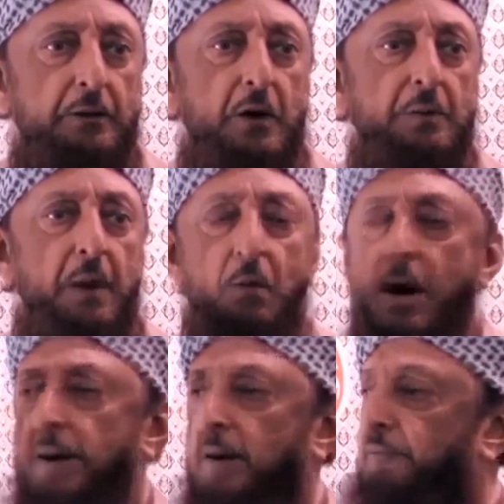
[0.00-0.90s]
It could be
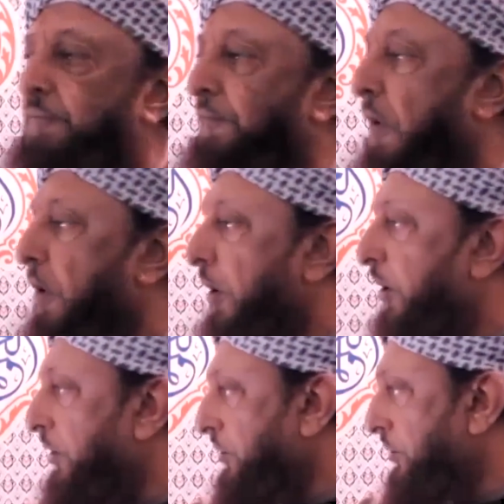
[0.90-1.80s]
one of
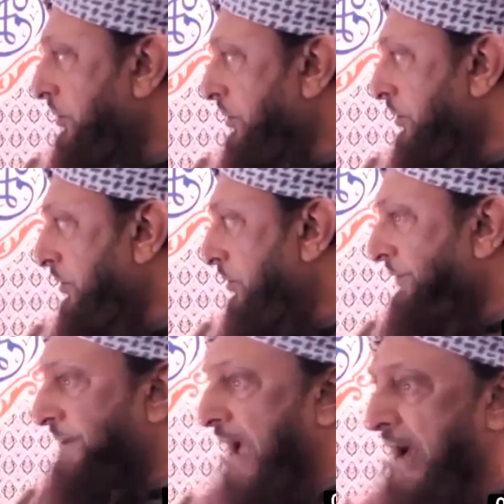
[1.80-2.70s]
four
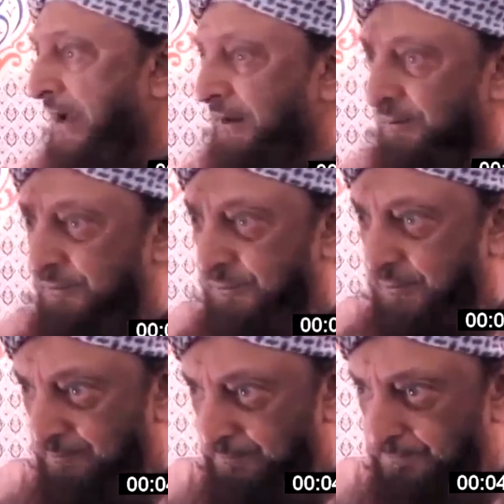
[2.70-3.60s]

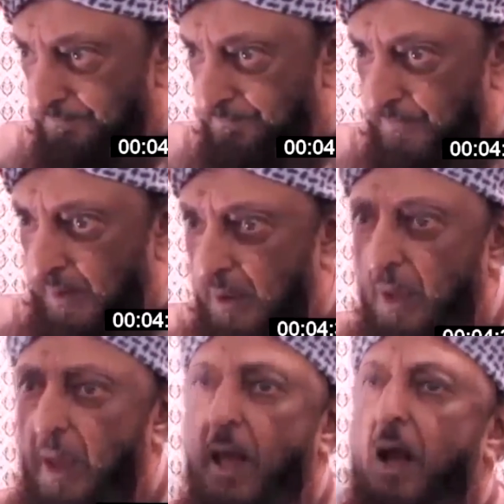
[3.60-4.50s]
targets.
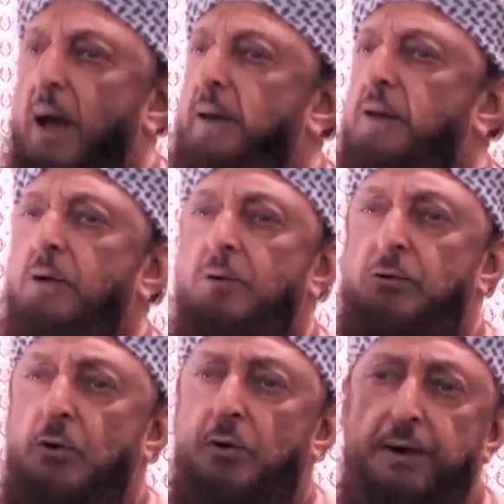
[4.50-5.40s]
And
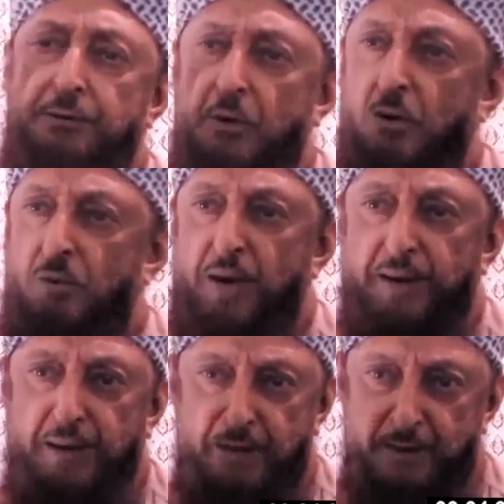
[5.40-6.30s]
you know it
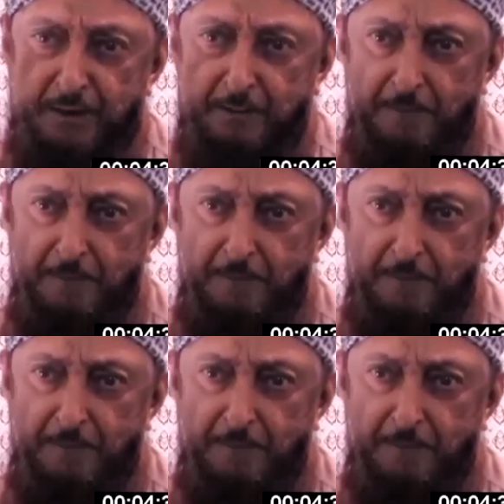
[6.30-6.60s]
already.